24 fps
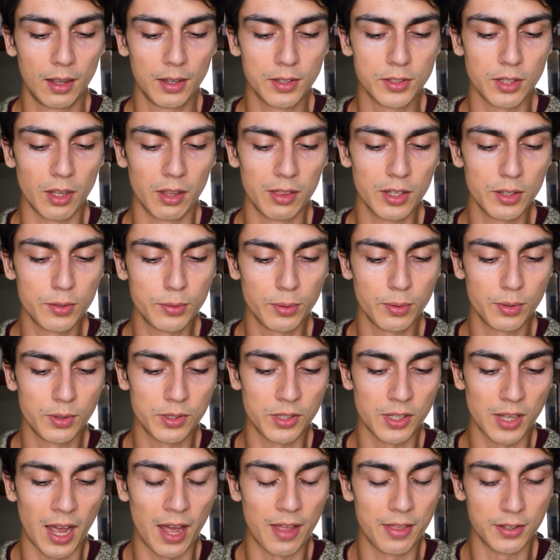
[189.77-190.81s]
So this
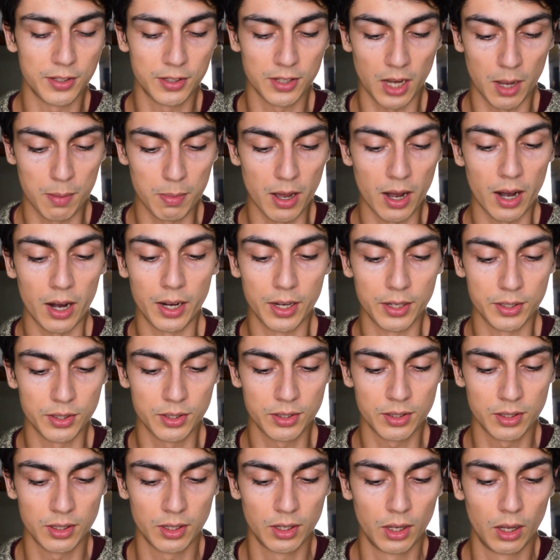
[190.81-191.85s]
was at the time the
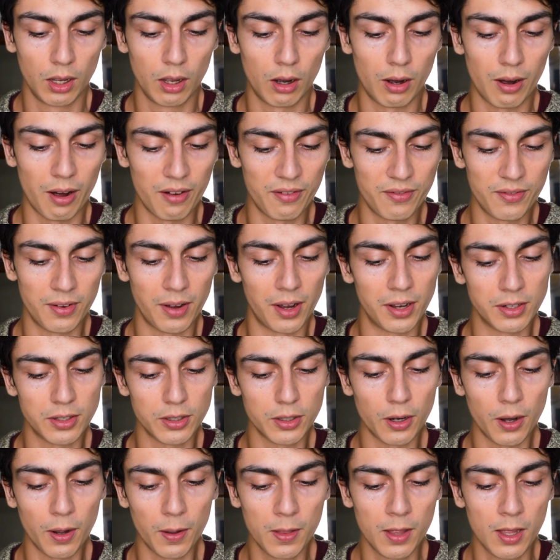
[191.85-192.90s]
highest offer I'd
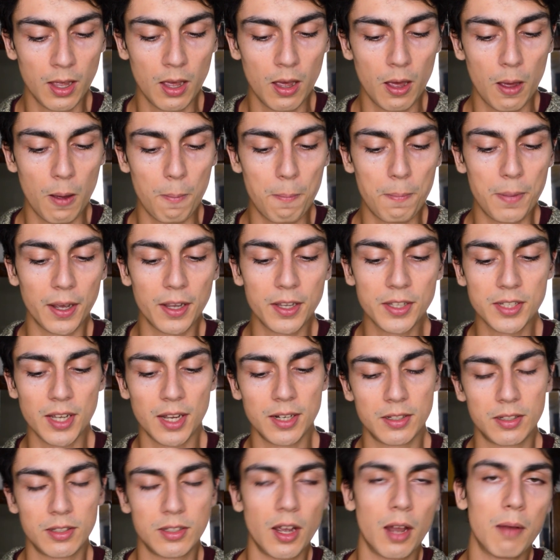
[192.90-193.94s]
got. Because
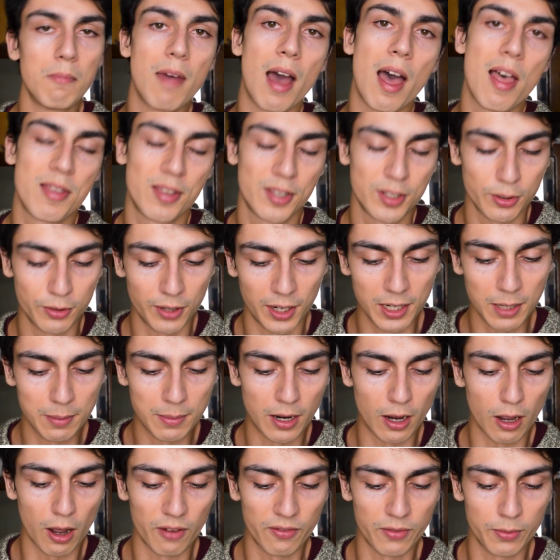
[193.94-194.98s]
I'd done maths already,
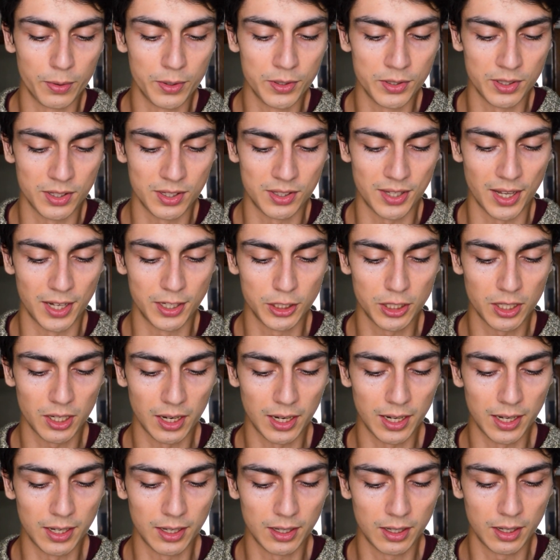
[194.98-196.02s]
my offer was
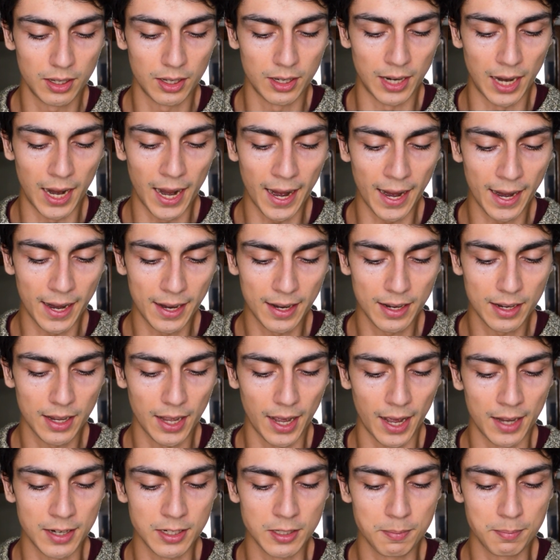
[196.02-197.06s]
essentially an A
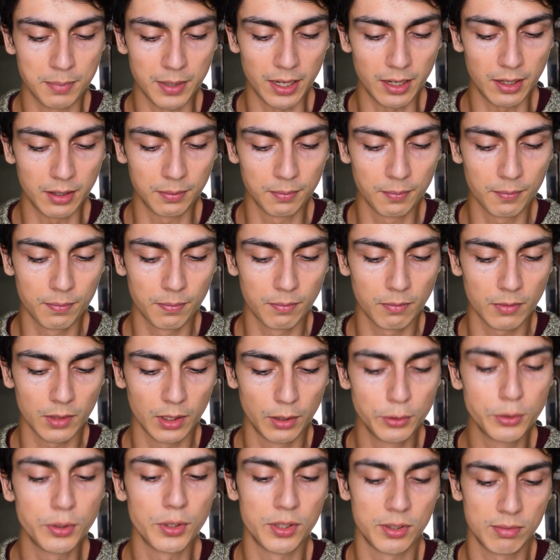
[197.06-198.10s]
and a B,
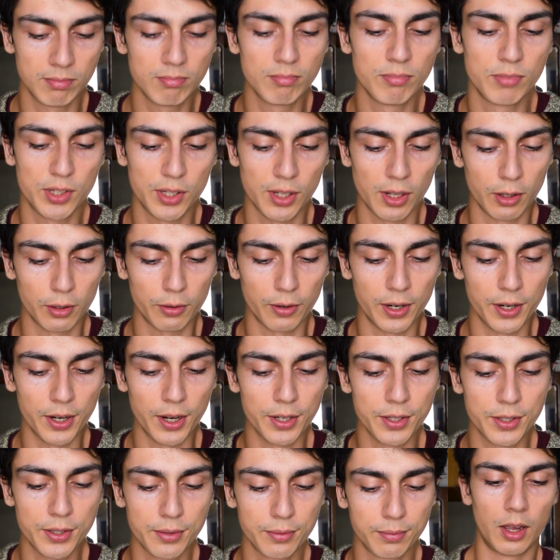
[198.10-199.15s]
which was still quite
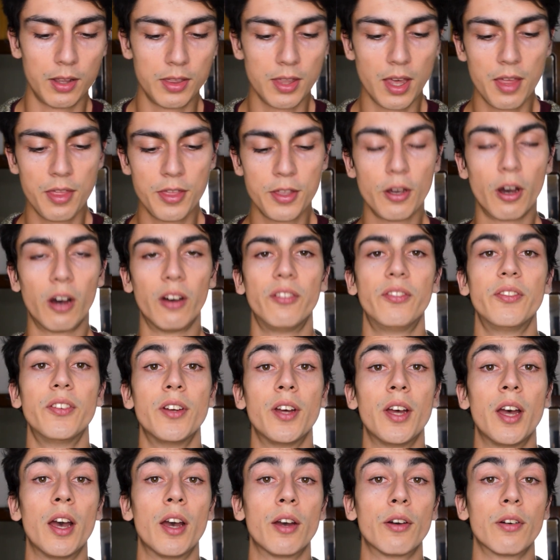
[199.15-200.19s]
nice. And then the
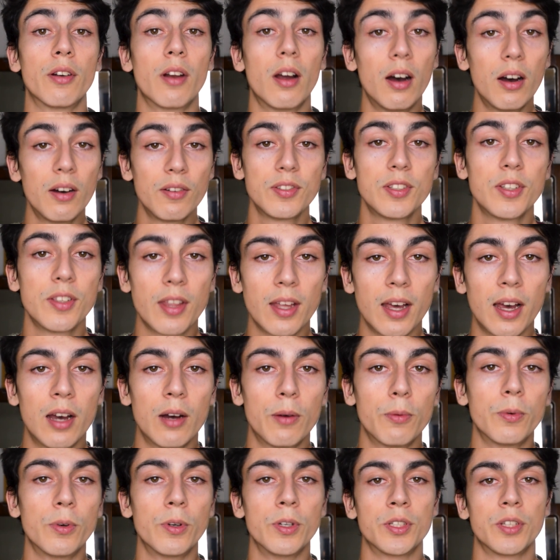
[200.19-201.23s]
offer I got after that
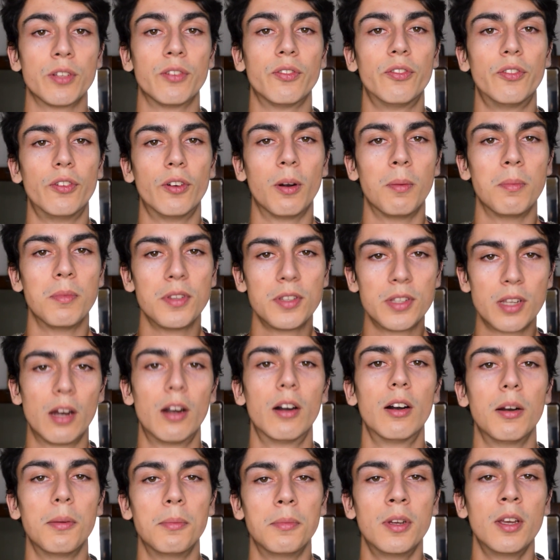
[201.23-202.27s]
was from
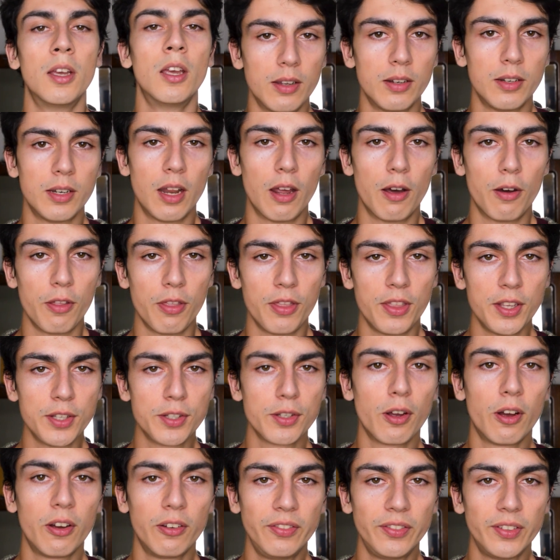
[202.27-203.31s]
Durham. Now, this
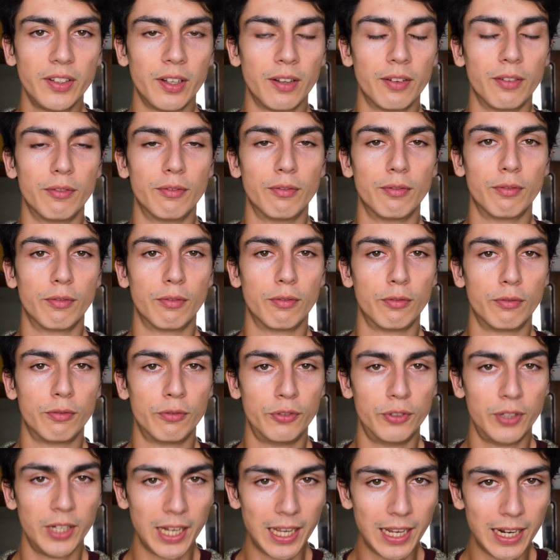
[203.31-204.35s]
offer
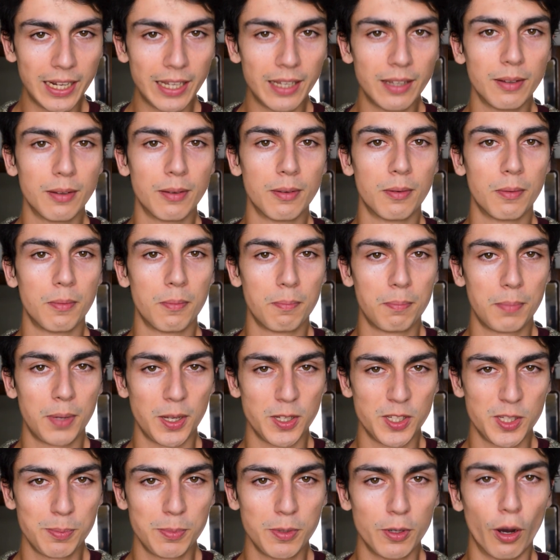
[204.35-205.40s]
really
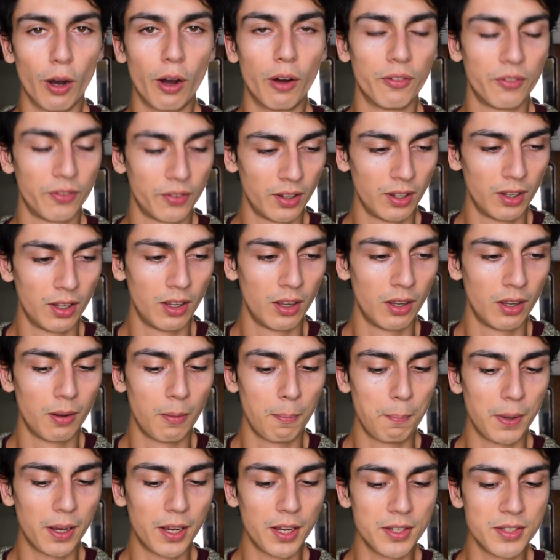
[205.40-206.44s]
pissed me off
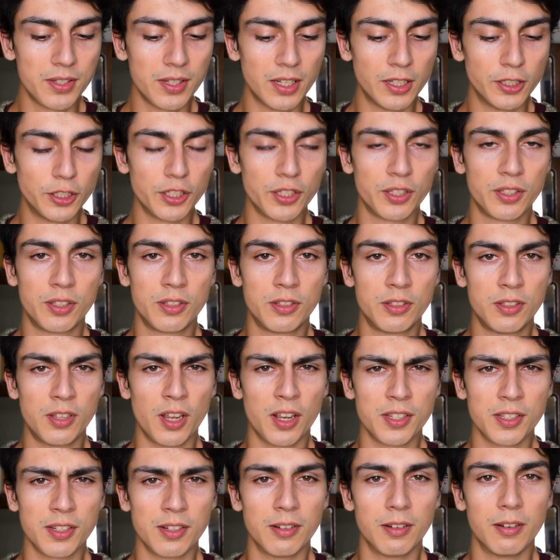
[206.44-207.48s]
because it just
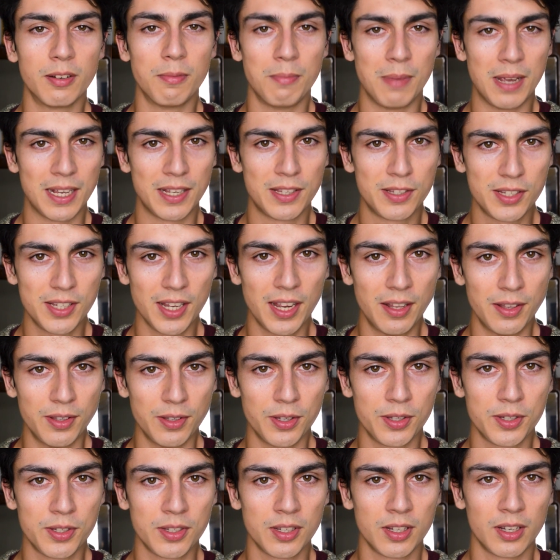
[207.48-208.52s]
doesn't make
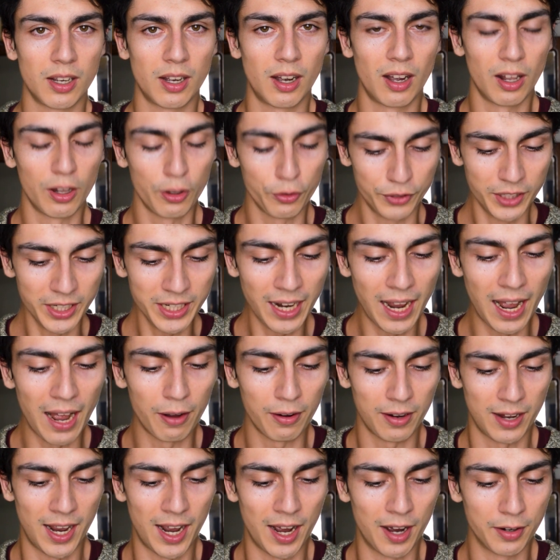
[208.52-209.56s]
sense. I'll read it
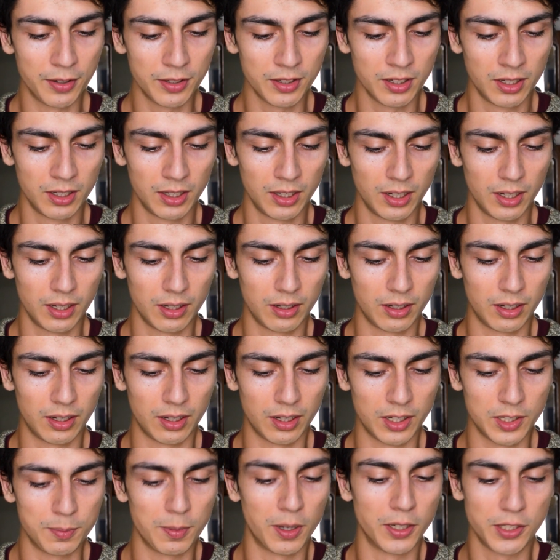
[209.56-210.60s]
out loud
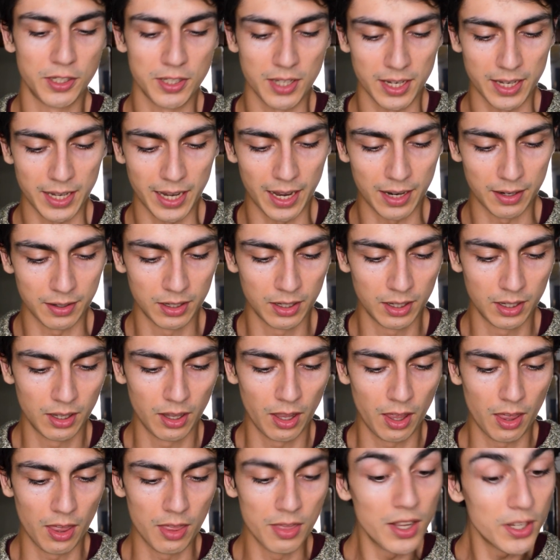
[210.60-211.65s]
as much as I can.
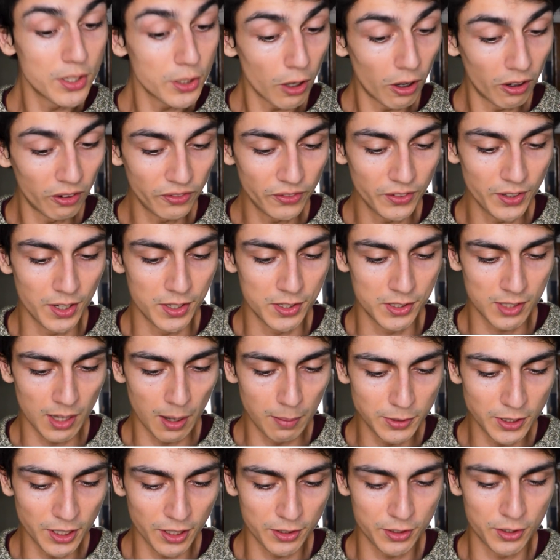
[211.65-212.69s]
This offer is
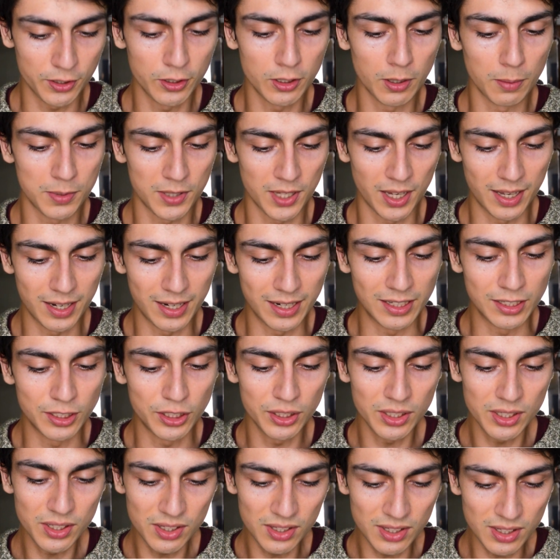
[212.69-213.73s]
subject to you obtaining
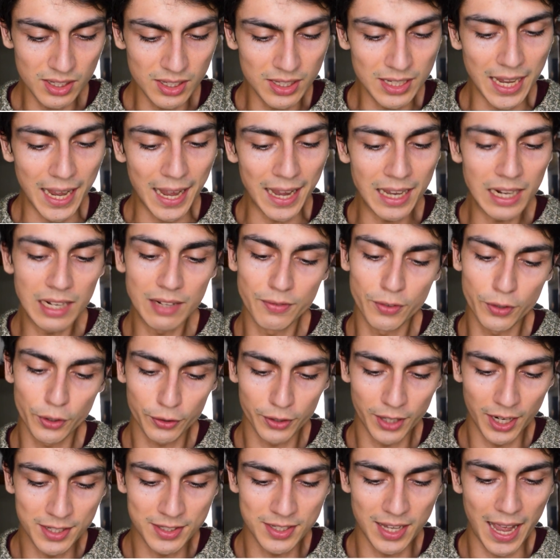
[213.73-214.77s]
GCE A-level
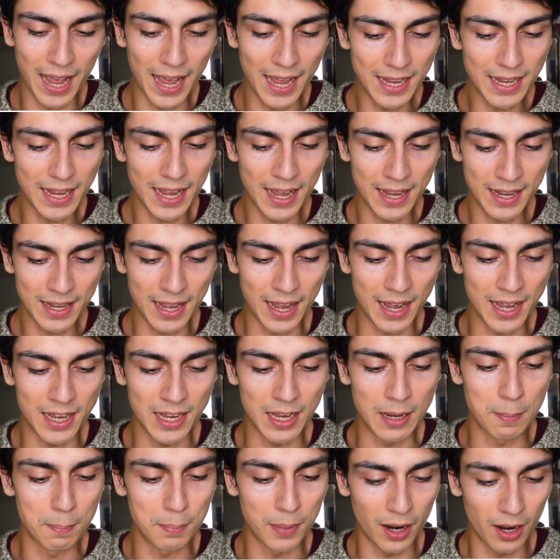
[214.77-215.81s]
grades
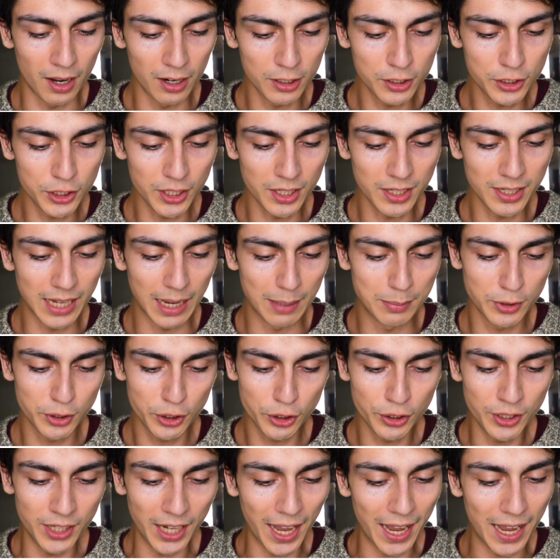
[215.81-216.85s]
AAA in biology,
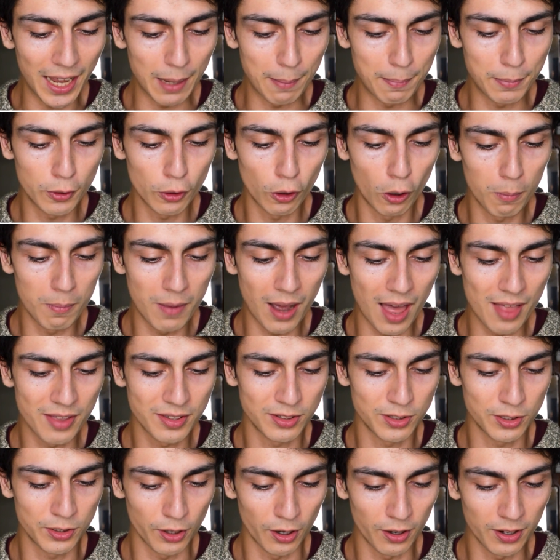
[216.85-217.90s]
chemistry A, pure maths,
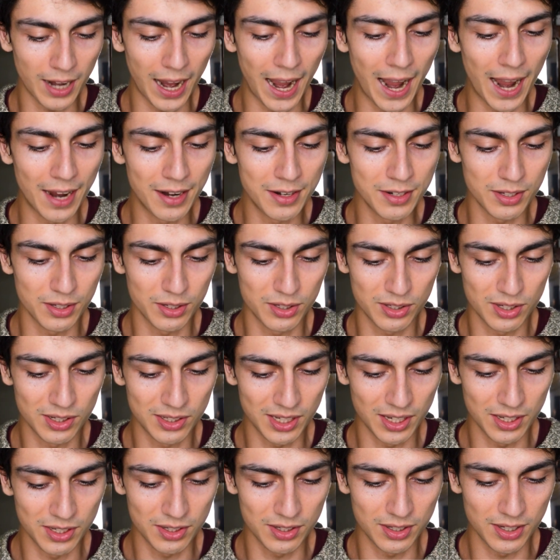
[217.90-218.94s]
dot and
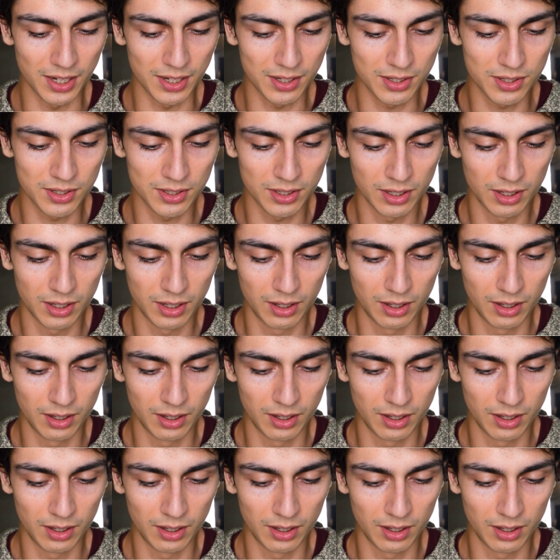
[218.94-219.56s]
statistics.